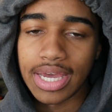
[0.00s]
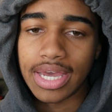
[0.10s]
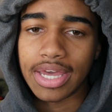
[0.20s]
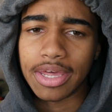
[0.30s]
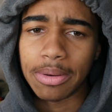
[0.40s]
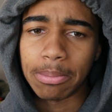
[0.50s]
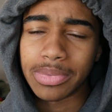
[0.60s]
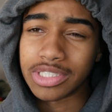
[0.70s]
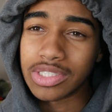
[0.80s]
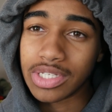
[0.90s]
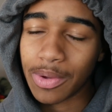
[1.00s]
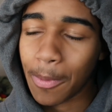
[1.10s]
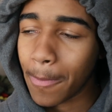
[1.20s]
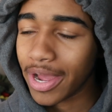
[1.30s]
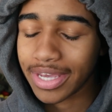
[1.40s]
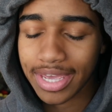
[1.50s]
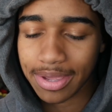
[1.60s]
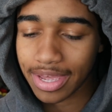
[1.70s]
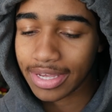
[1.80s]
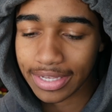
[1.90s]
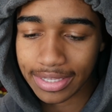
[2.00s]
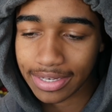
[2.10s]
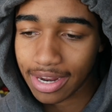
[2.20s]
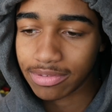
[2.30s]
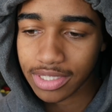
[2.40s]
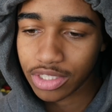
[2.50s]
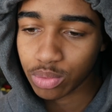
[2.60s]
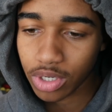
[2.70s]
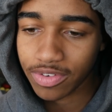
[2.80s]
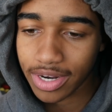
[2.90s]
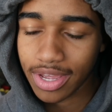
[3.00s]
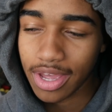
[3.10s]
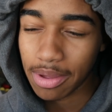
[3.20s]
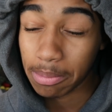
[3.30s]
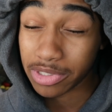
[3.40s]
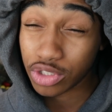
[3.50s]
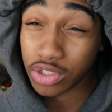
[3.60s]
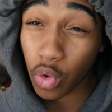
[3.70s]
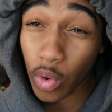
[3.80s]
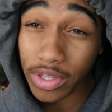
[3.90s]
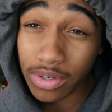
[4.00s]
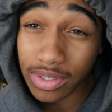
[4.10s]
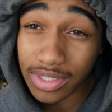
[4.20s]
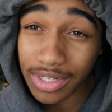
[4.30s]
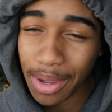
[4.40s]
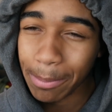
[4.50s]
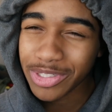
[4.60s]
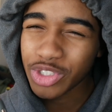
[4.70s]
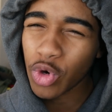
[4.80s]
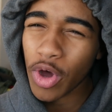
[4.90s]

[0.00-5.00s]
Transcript: and mat- I can't I can never say this word right. Metoidally, meto-